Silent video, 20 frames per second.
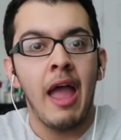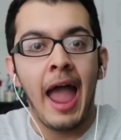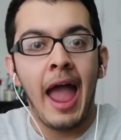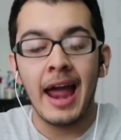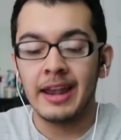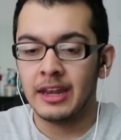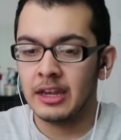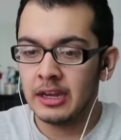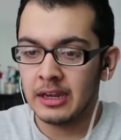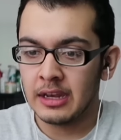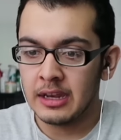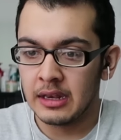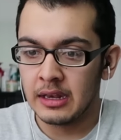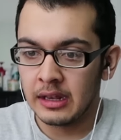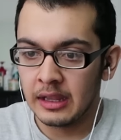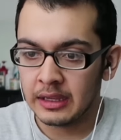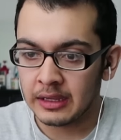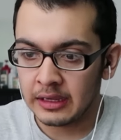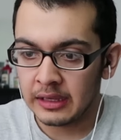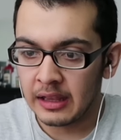Added it
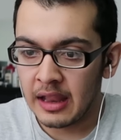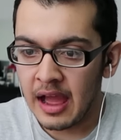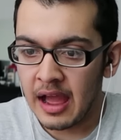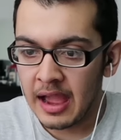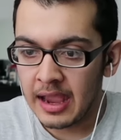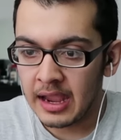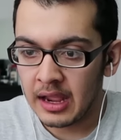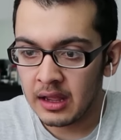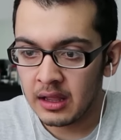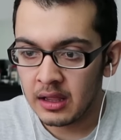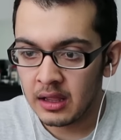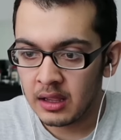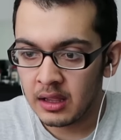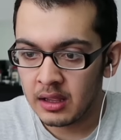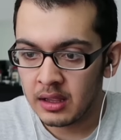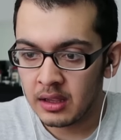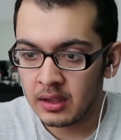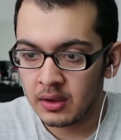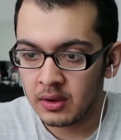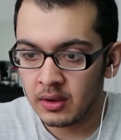in like in lie.
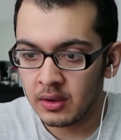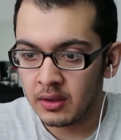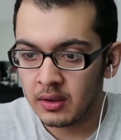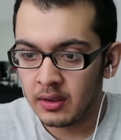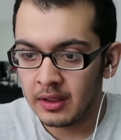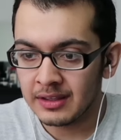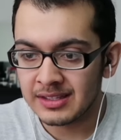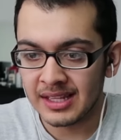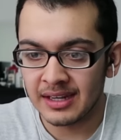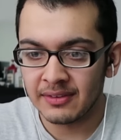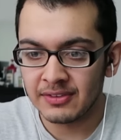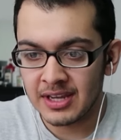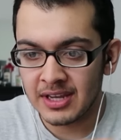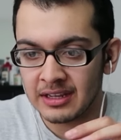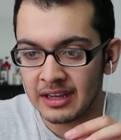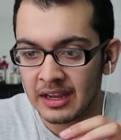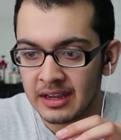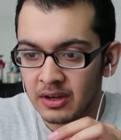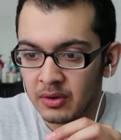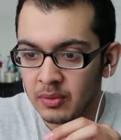Instead of
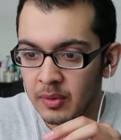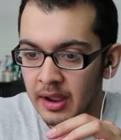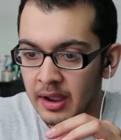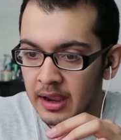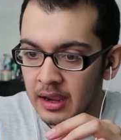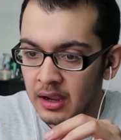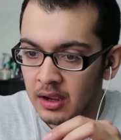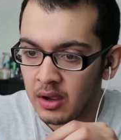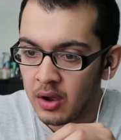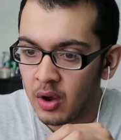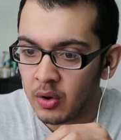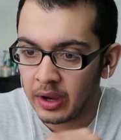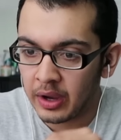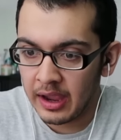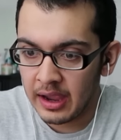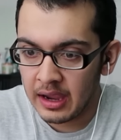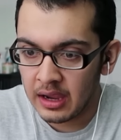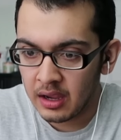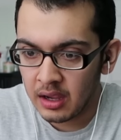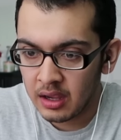taking it away.
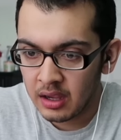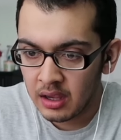Okay.